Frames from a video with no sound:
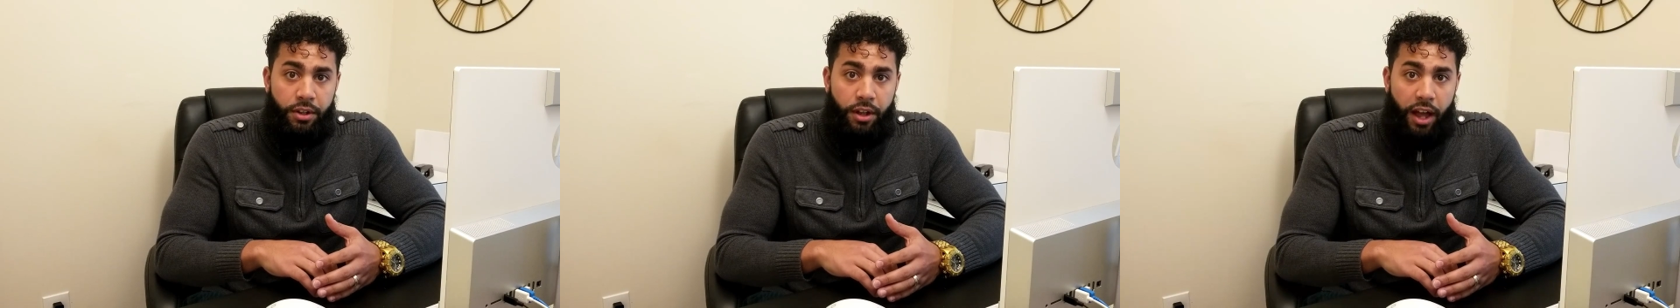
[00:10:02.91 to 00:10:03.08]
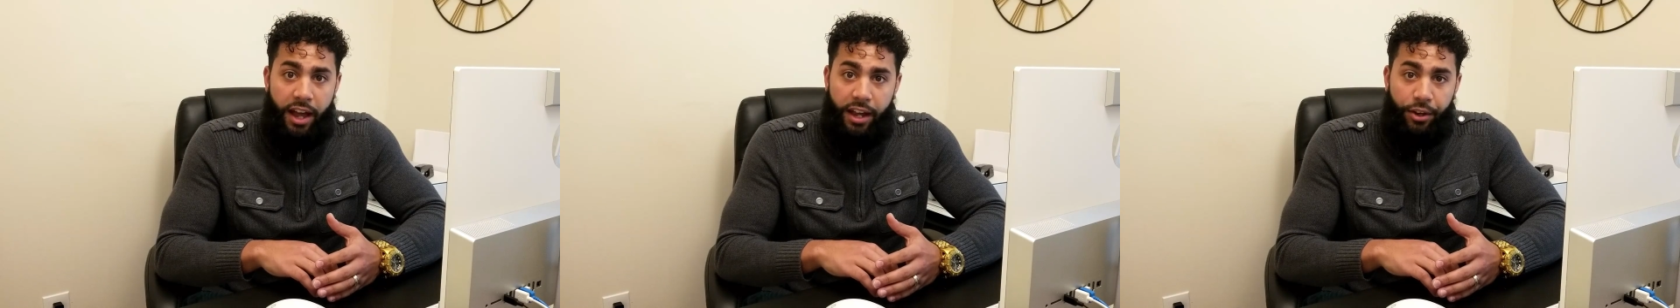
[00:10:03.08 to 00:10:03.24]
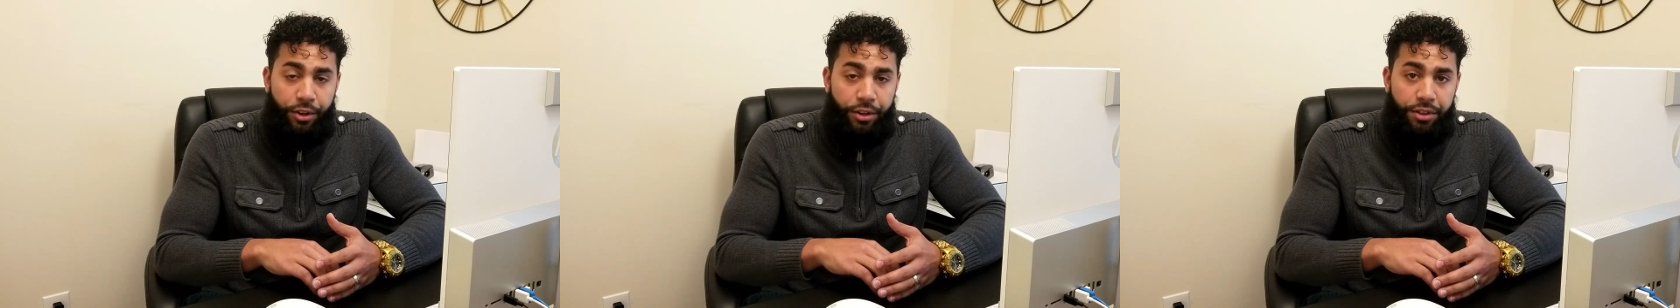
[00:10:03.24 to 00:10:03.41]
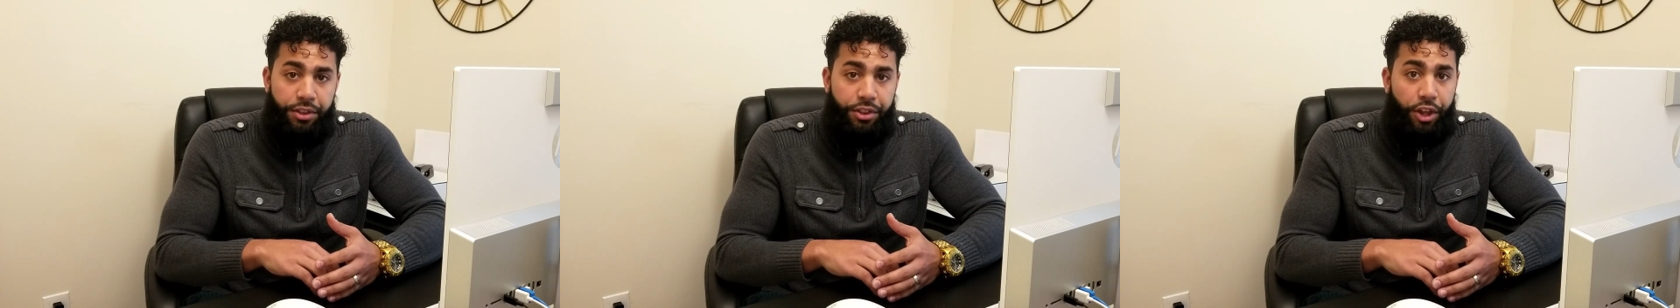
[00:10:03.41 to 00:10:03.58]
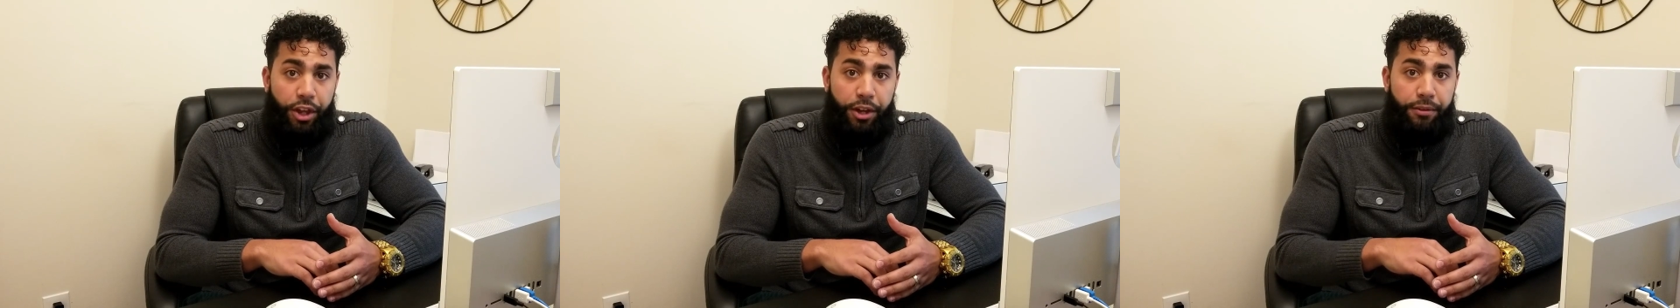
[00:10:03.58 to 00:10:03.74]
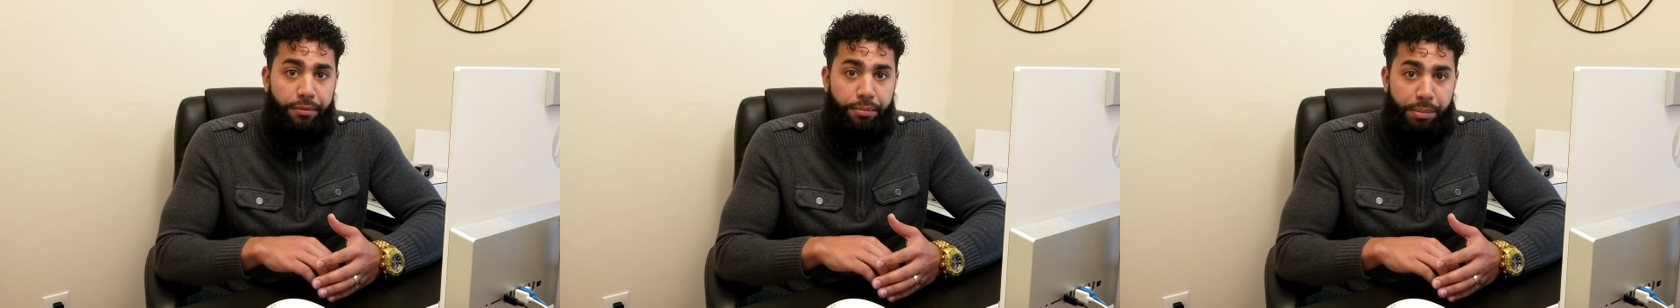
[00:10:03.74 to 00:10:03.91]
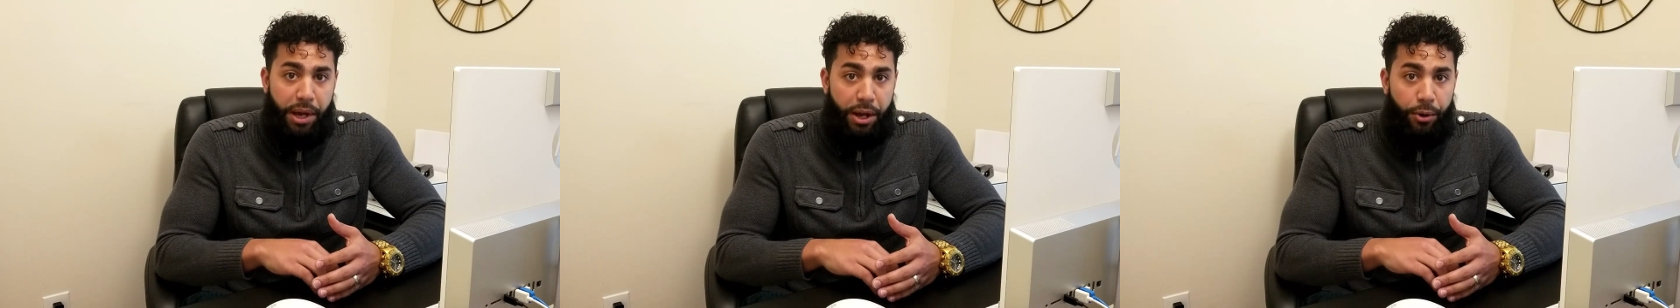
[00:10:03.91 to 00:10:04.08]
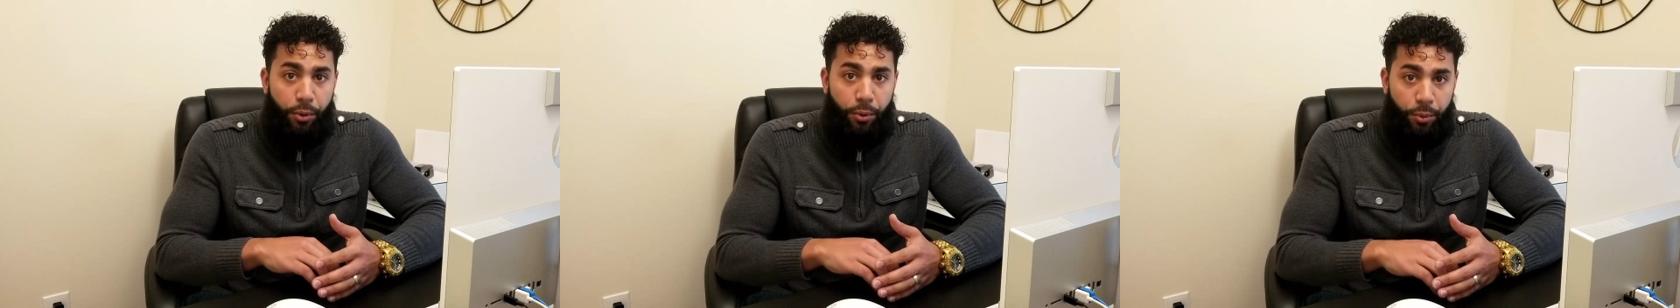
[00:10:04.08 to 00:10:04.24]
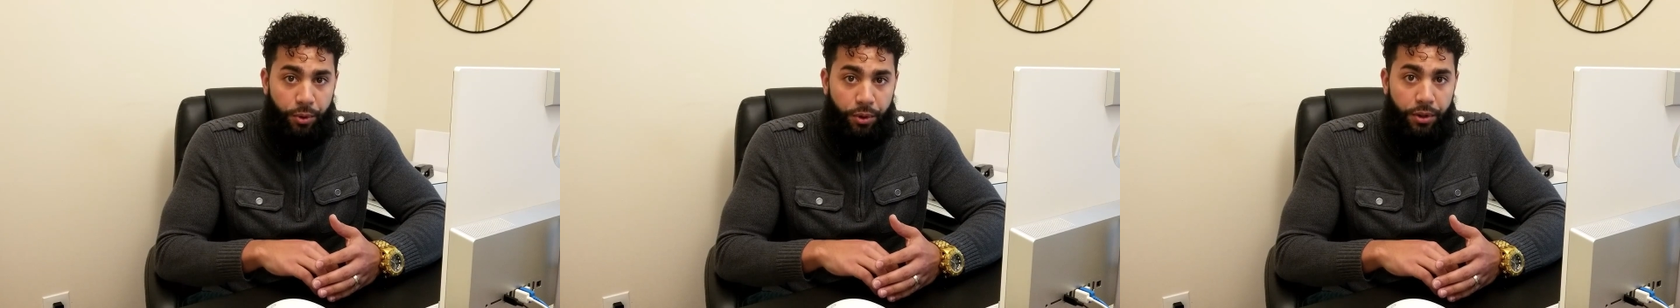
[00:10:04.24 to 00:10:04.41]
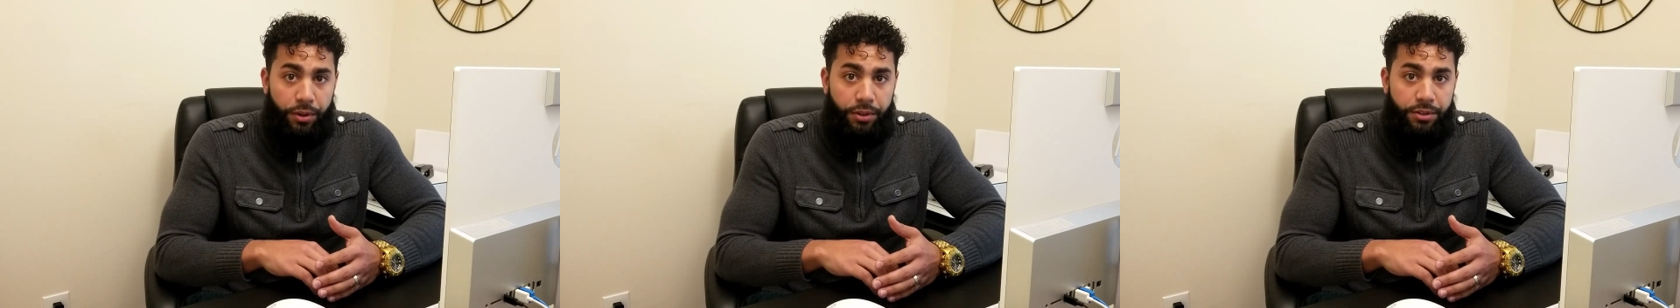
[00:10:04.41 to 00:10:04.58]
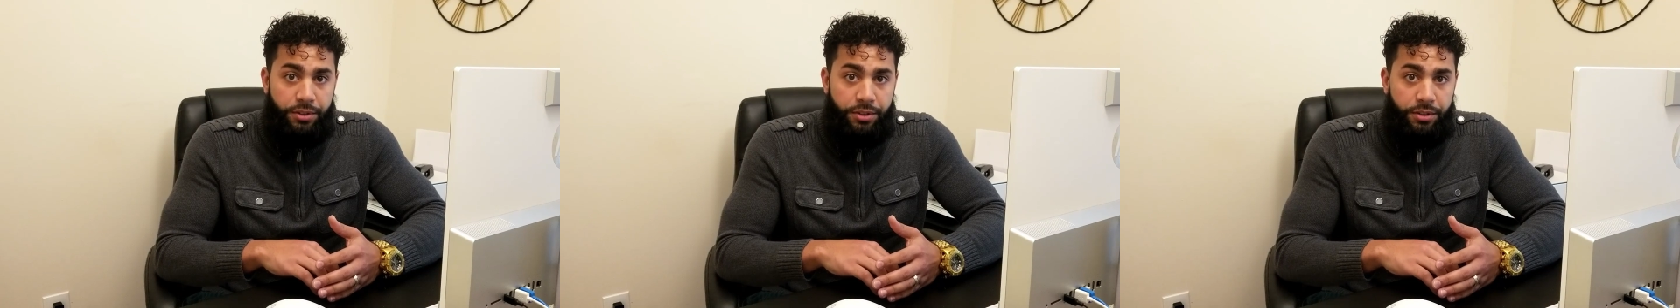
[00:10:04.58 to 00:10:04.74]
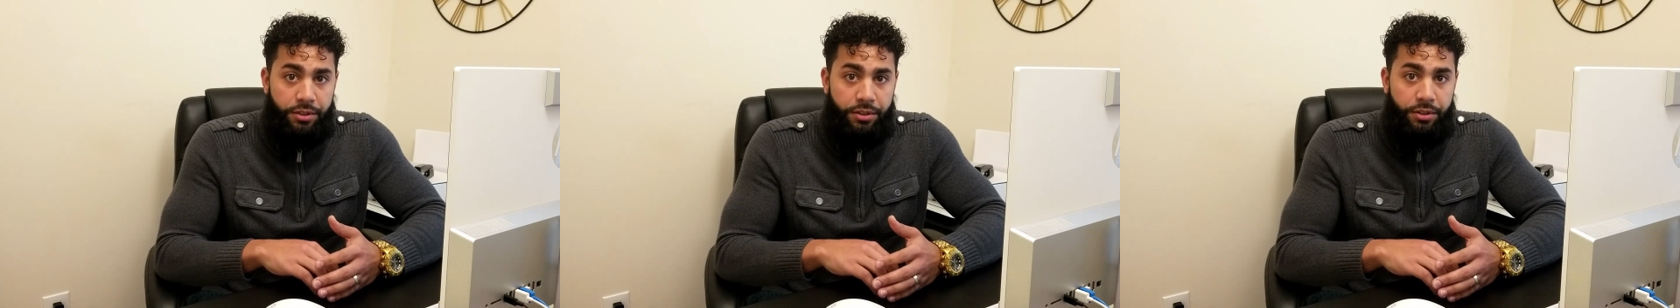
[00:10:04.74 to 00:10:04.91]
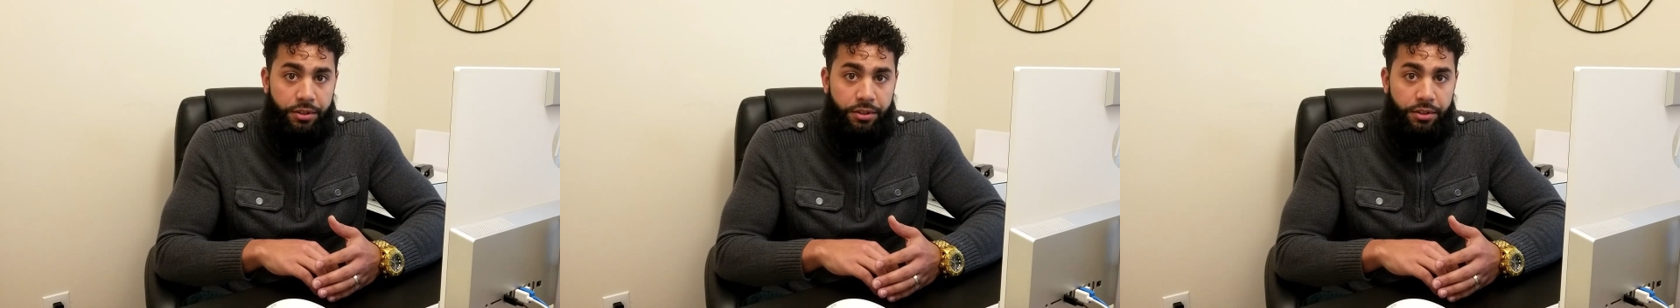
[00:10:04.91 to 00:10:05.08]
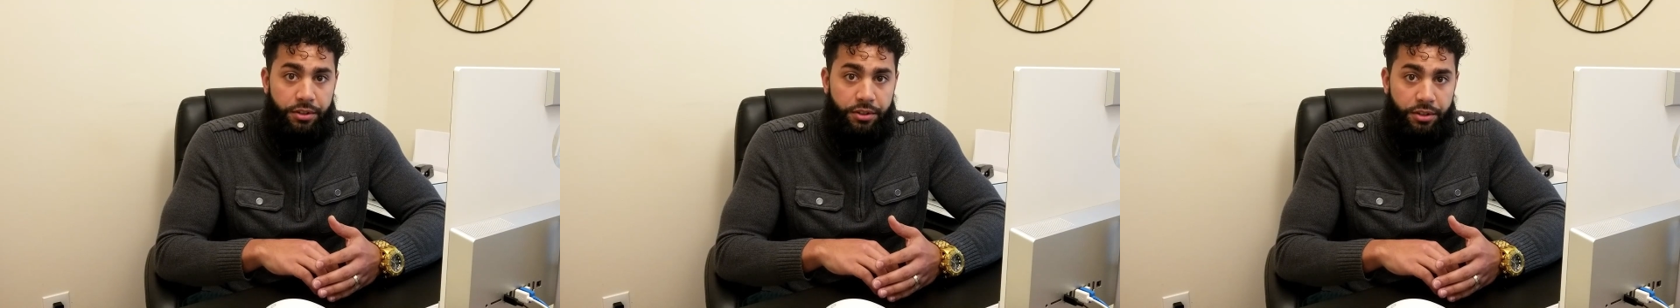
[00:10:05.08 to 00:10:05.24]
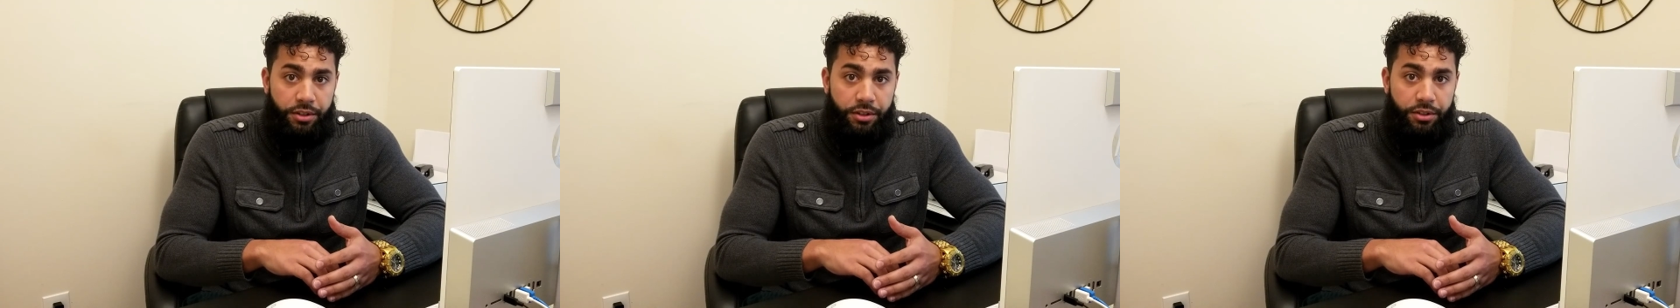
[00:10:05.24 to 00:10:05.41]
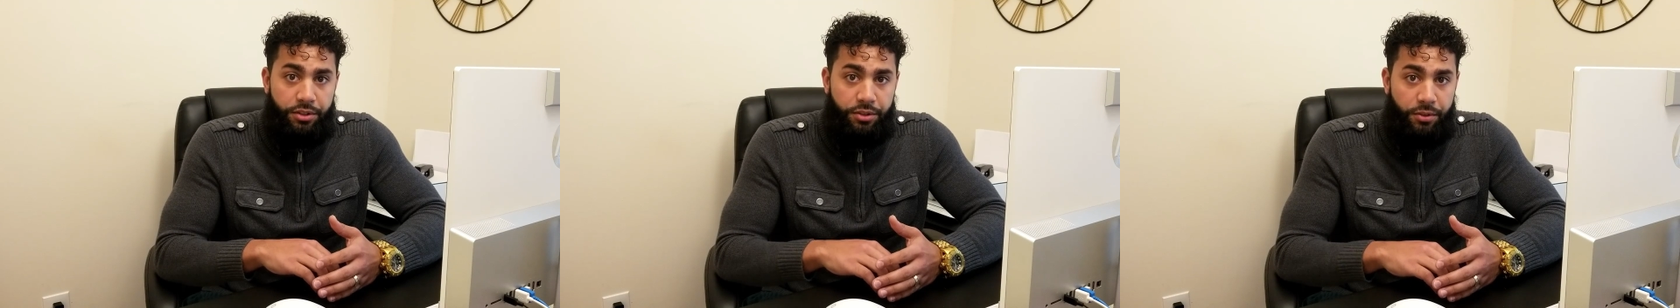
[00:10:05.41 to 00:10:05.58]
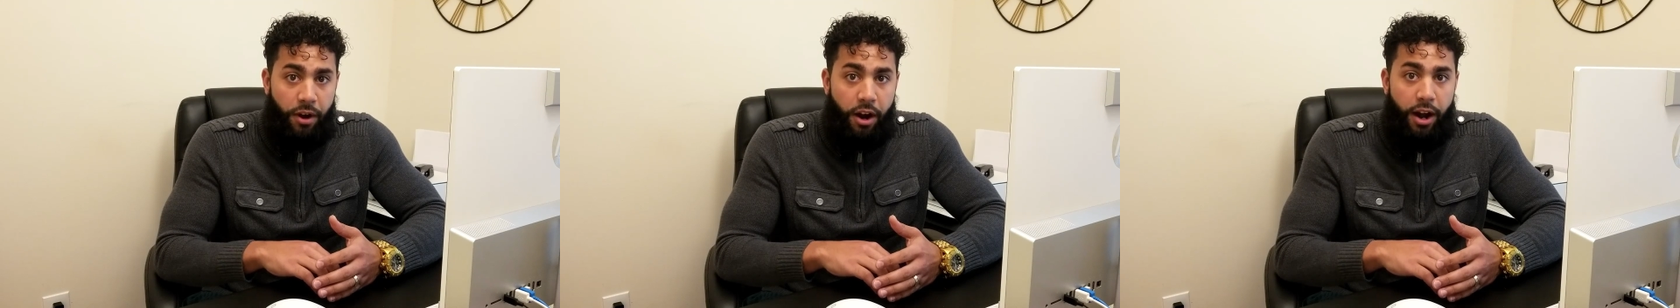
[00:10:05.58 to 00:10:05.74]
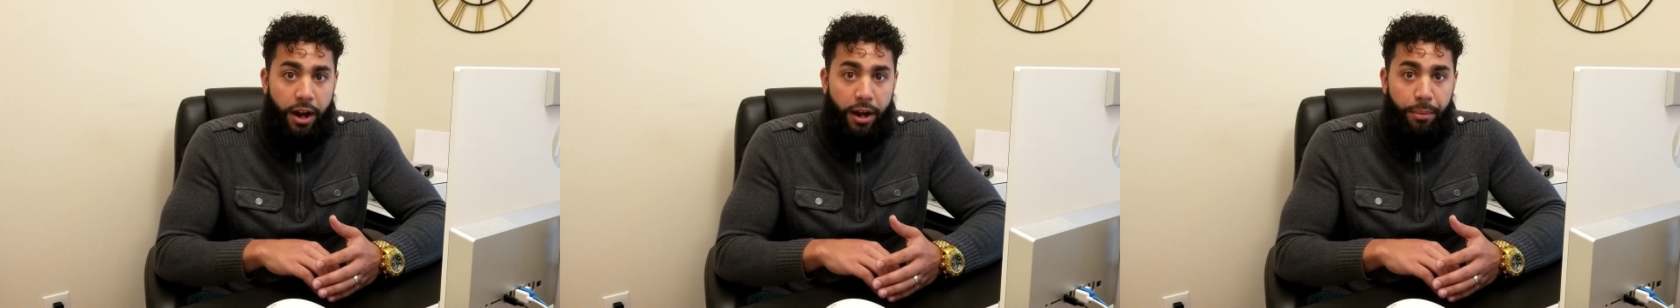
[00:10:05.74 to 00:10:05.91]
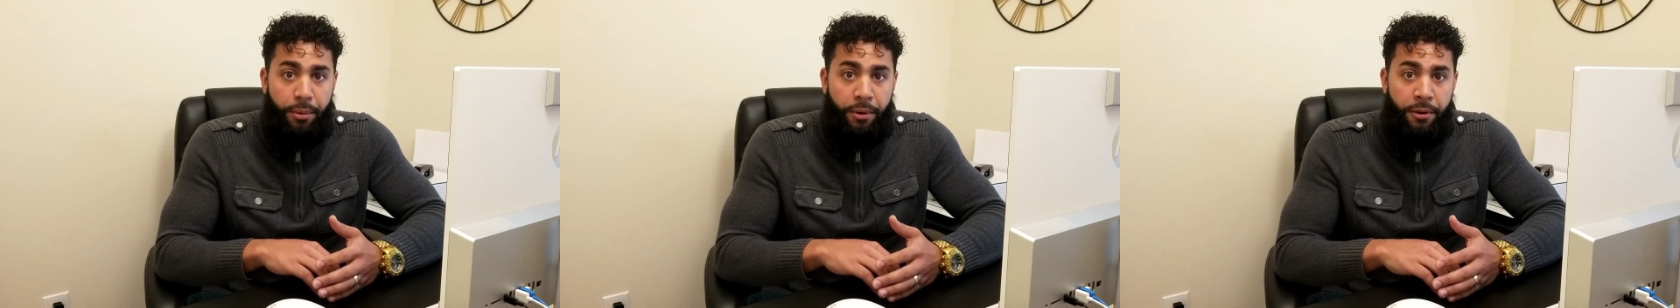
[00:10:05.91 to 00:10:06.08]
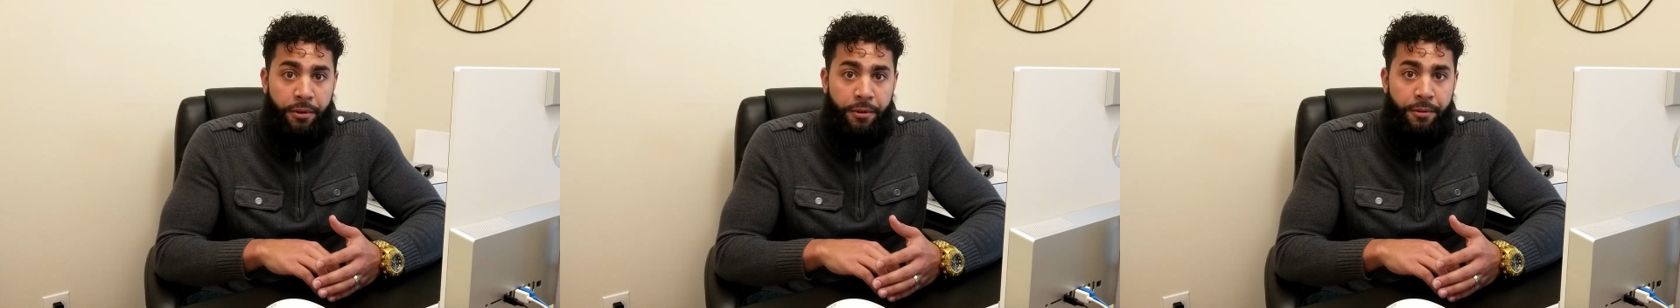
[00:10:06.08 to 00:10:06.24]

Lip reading: I couldn't think of better words to describe